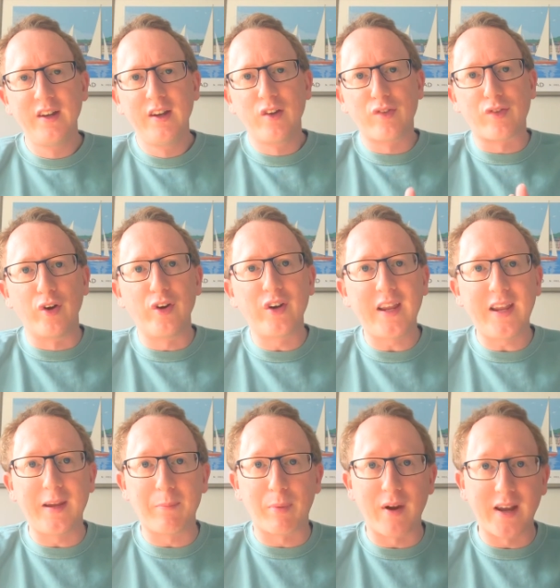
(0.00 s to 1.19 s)
Thirdly, he
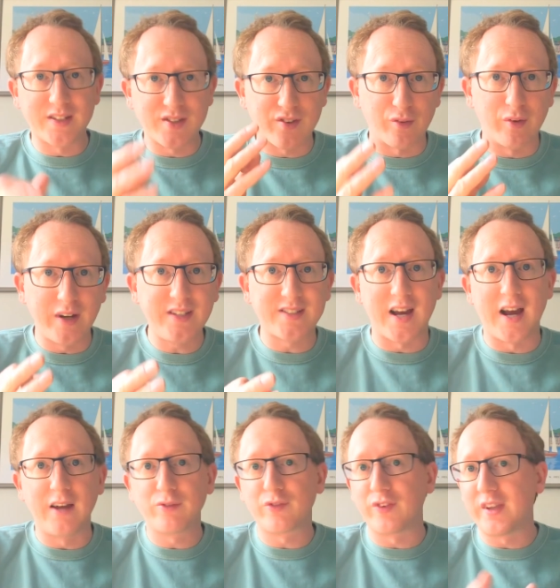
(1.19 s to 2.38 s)
prays 3
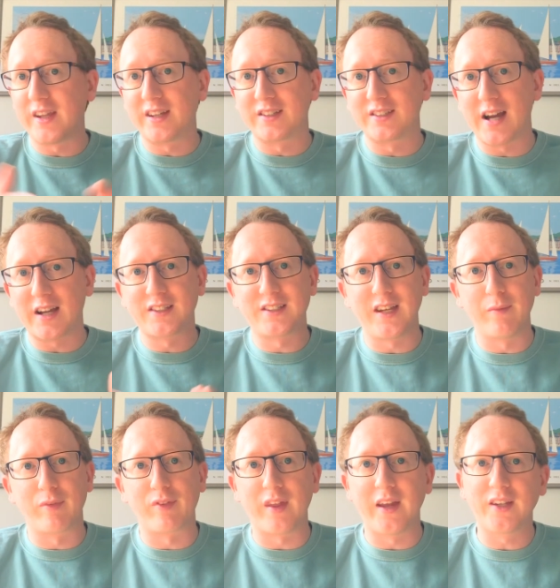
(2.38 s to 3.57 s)
times for the exact same
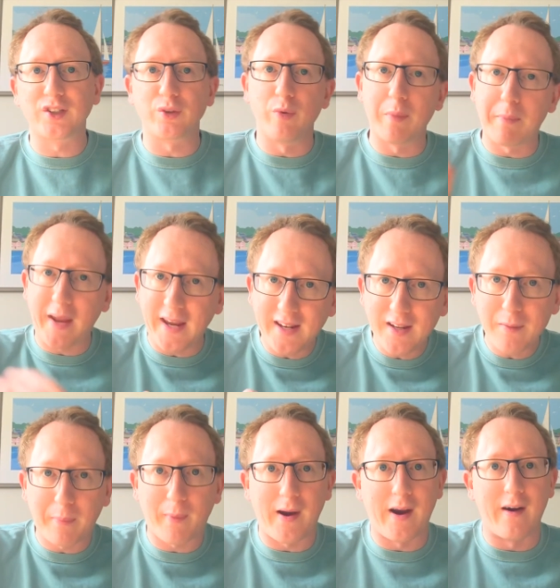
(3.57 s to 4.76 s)
thing. So repeated
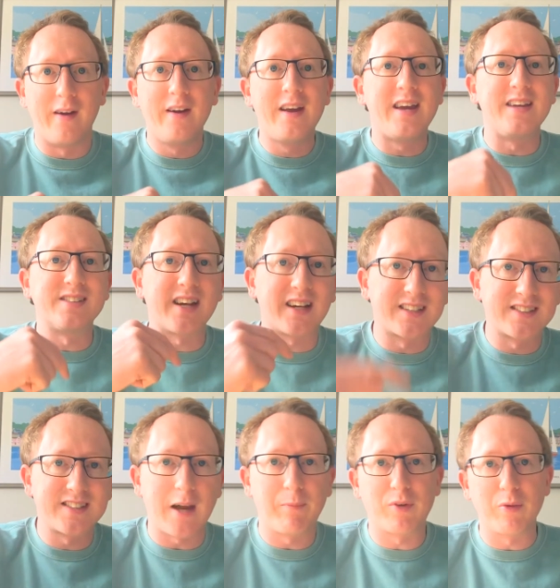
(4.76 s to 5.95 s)
prayer is
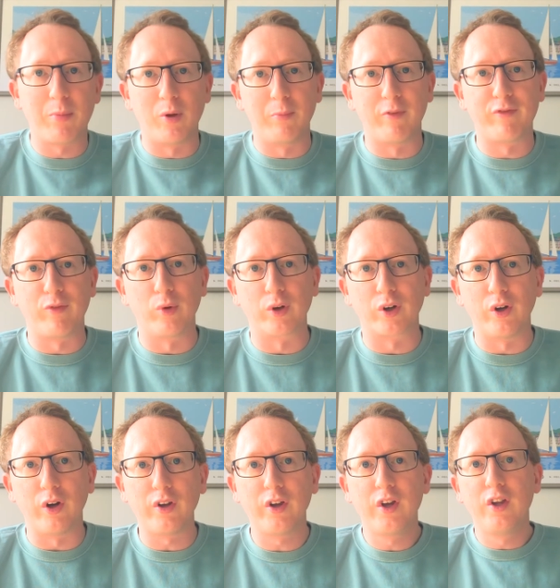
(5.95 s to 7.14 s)
acceptable before
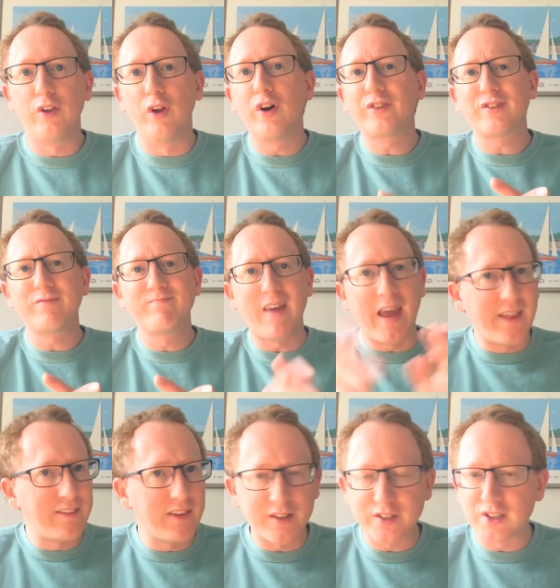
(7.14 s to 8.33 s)
God, not
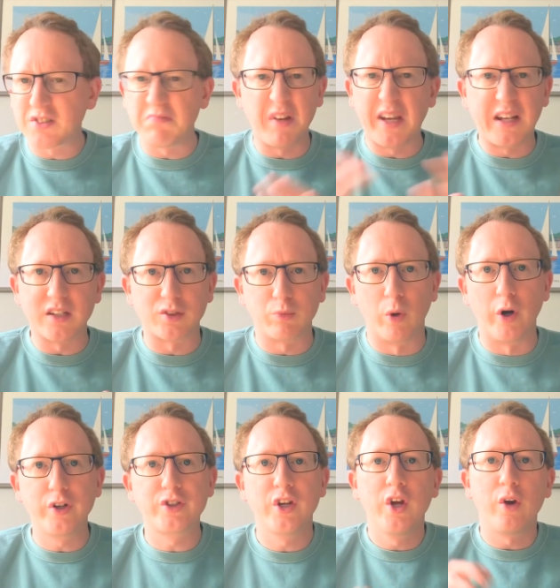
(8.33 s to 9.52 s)
endless, needless
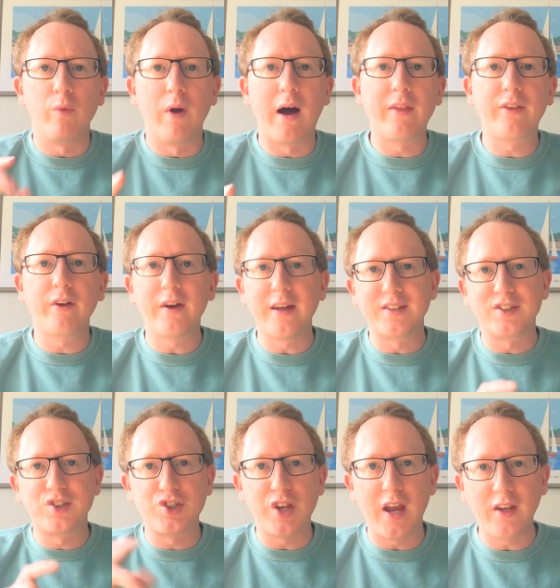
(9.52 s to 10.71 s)
words. Rather, it's
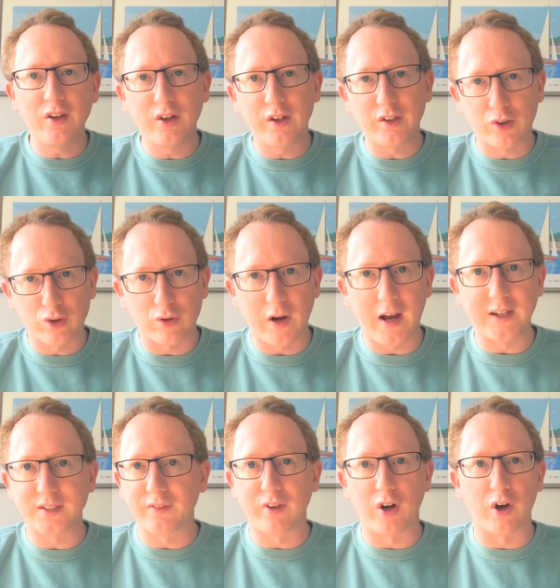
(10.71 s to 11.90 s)
genuine cries
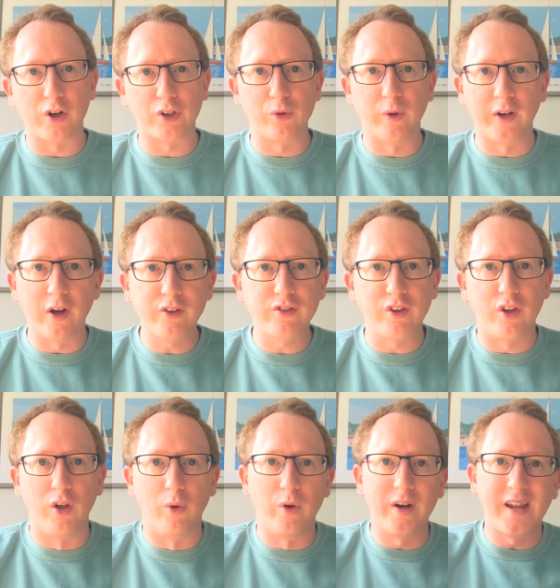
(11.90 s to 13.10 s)
of the heart going out to the
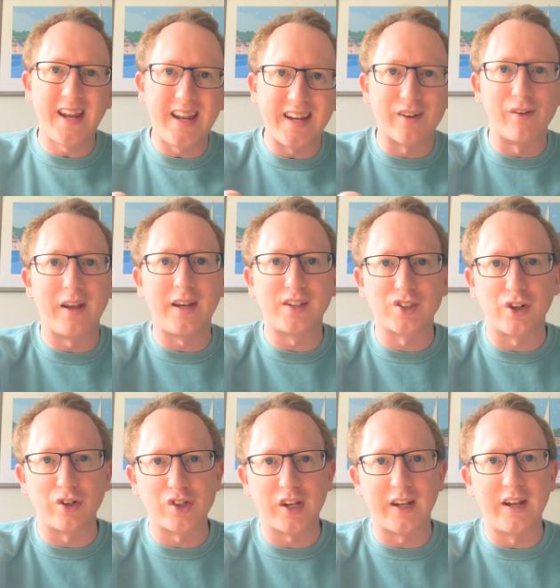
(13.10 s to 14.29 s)
Lord, eagerly
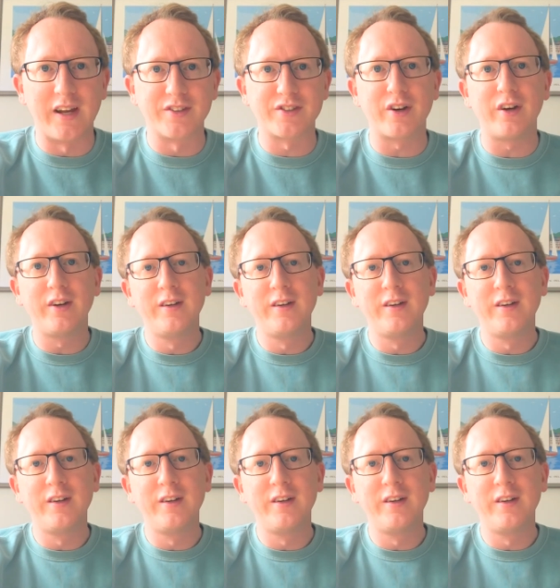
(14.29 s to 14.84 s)
searching an answer.